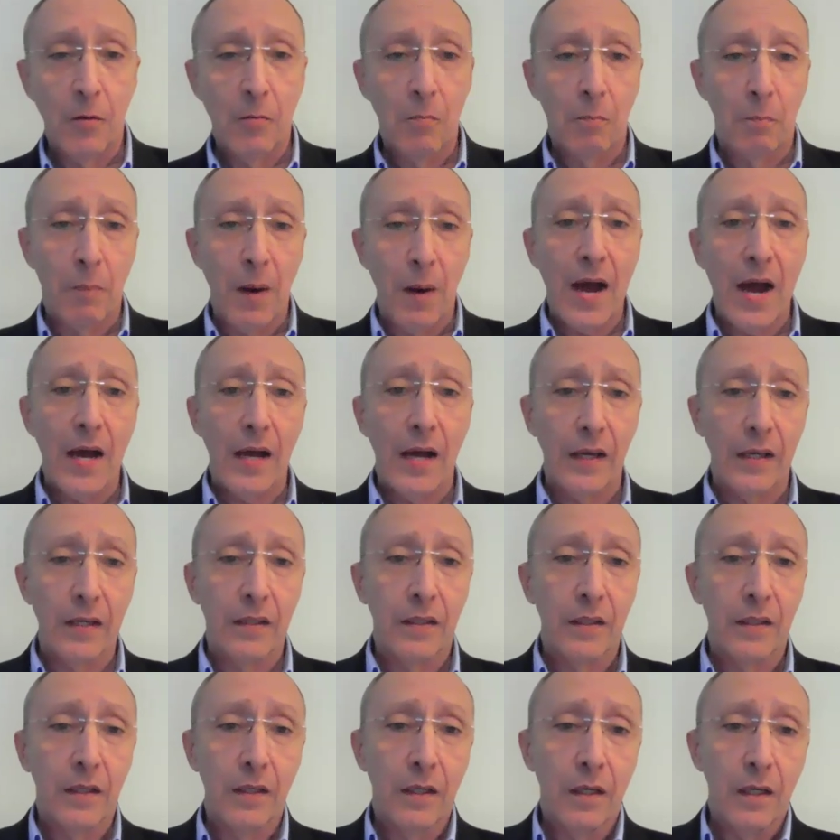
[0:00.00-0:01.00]

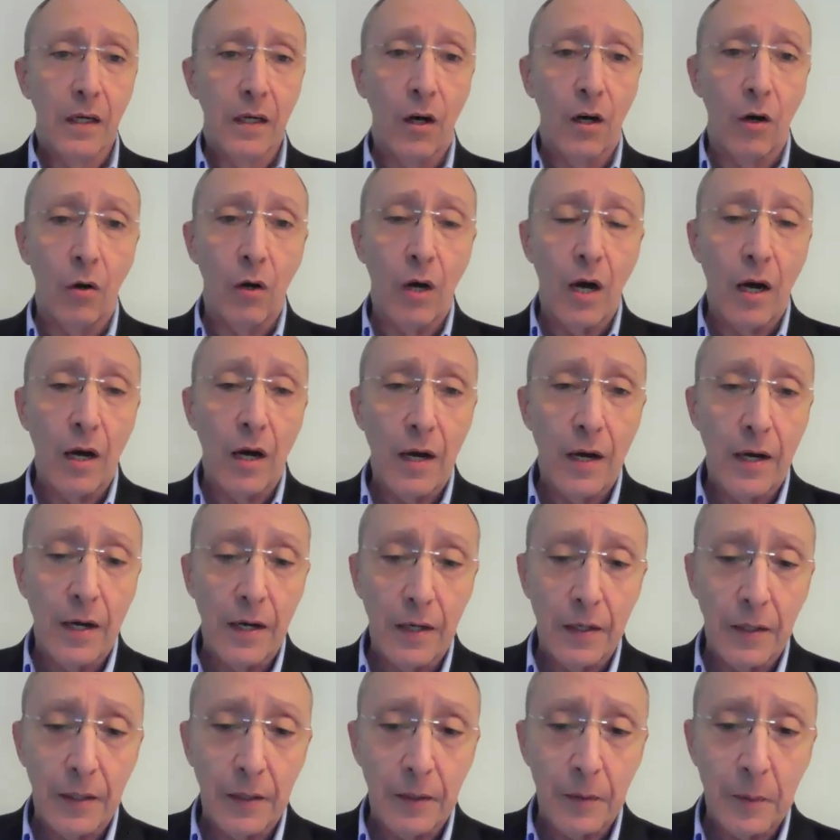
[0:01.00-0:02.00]
by
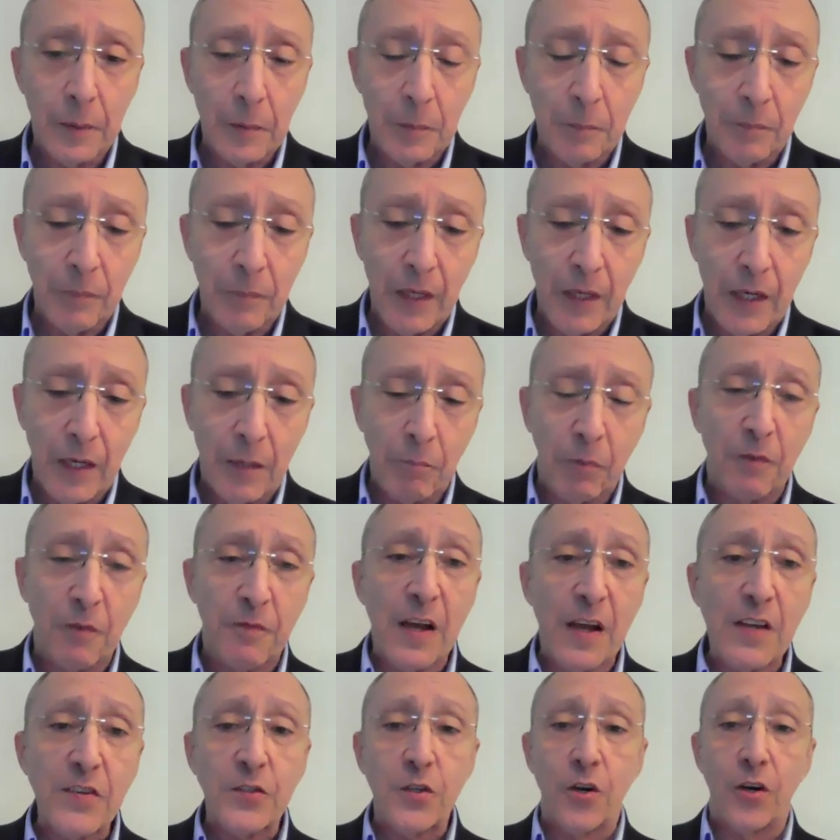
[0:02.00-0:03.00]
a
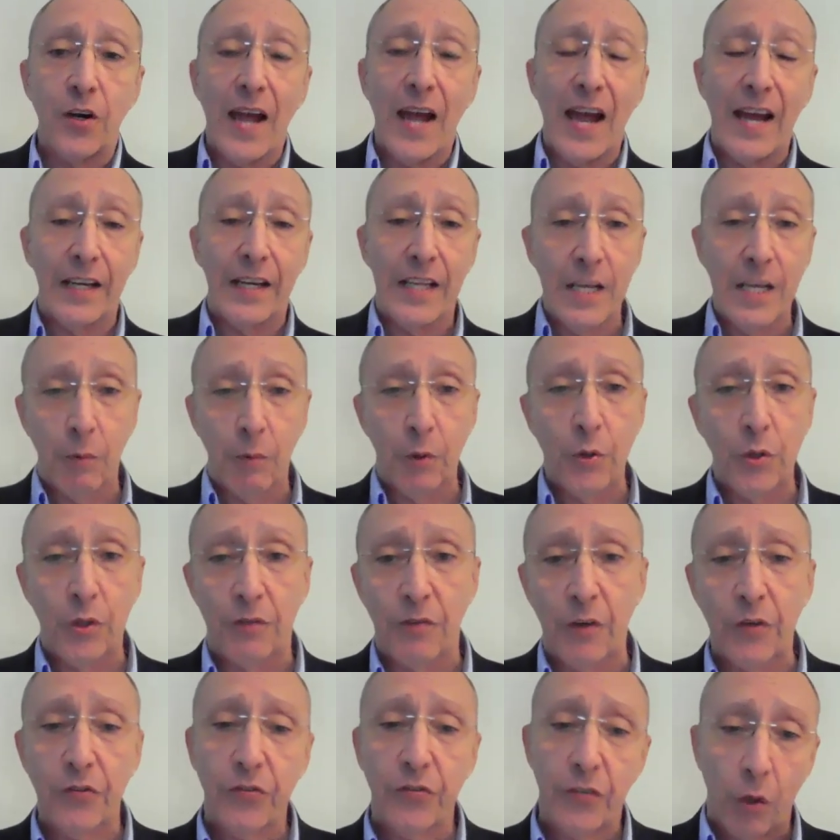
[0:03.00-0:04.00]
professor at Hebrew
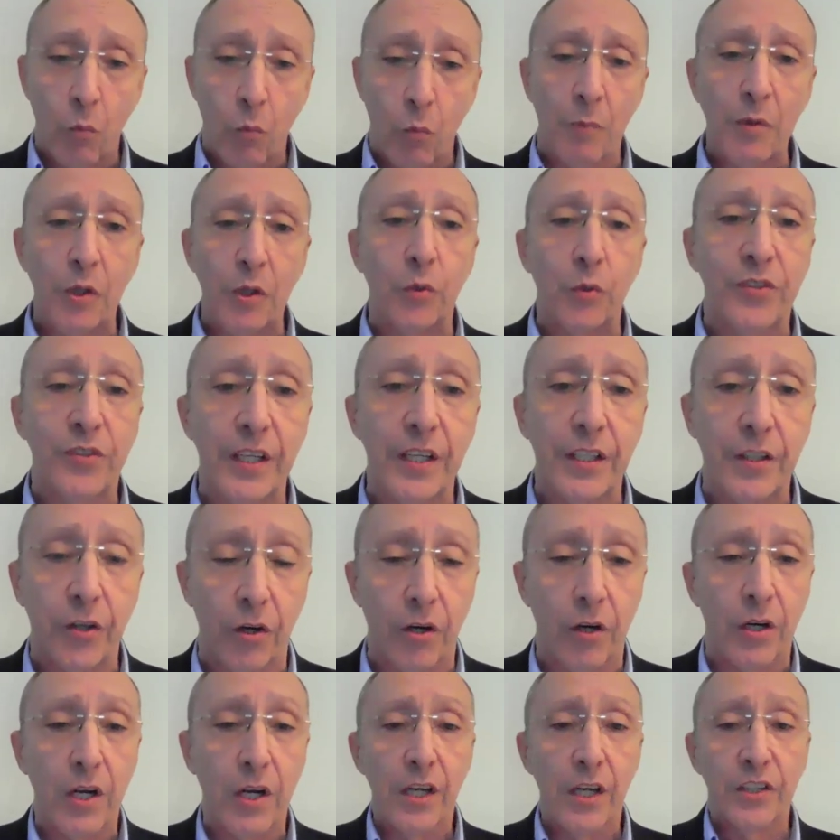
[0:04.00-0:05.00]
University, a woman who did
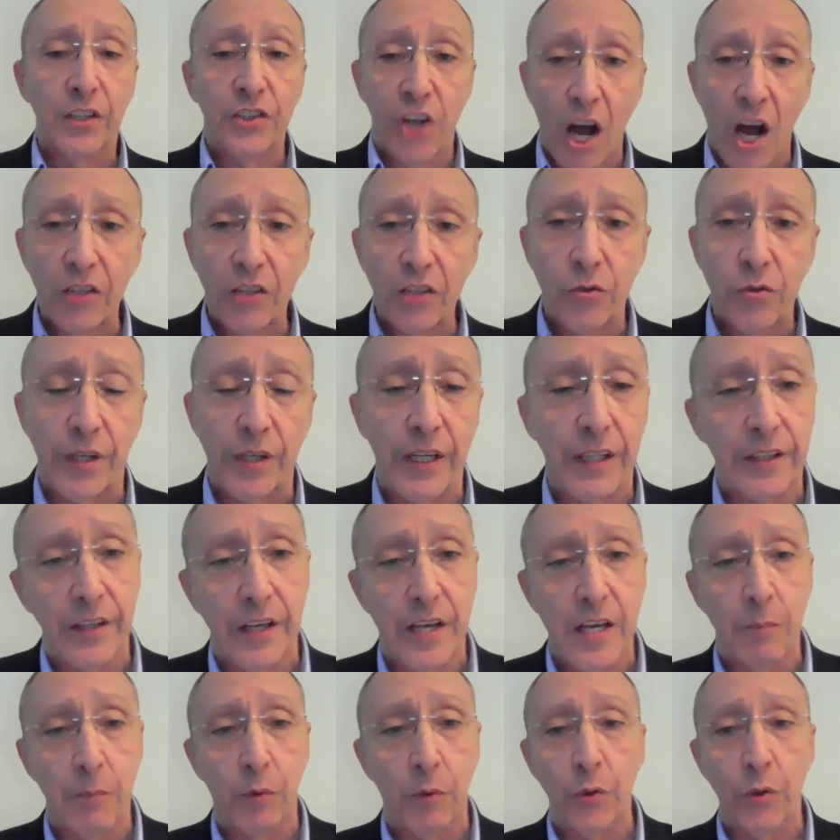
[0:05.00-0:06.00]
her doctorate at the
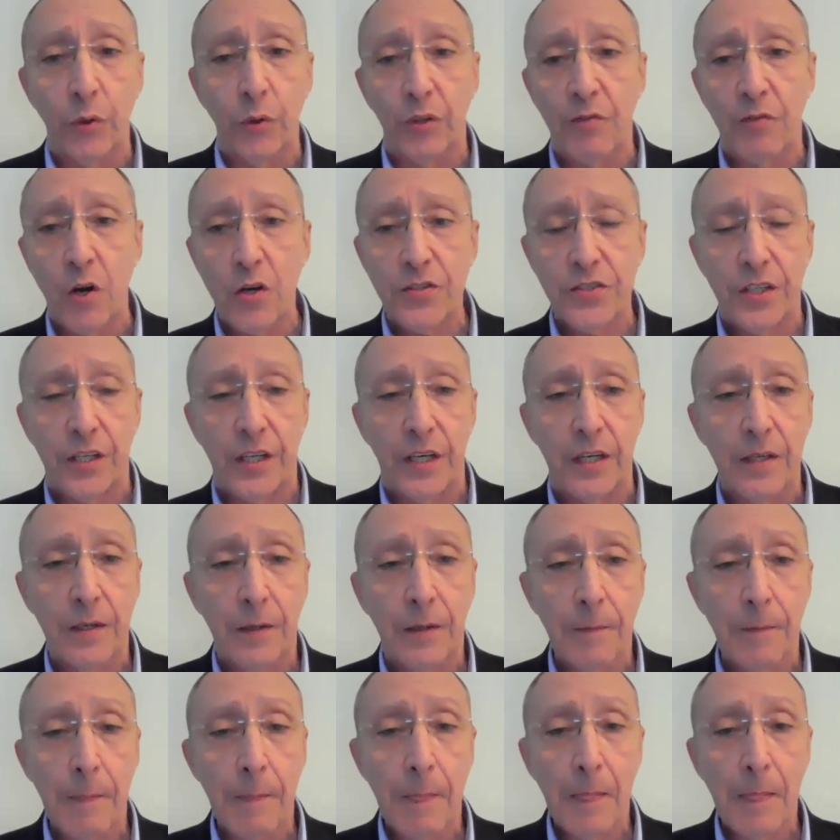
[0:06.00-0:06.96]
Hebrew University.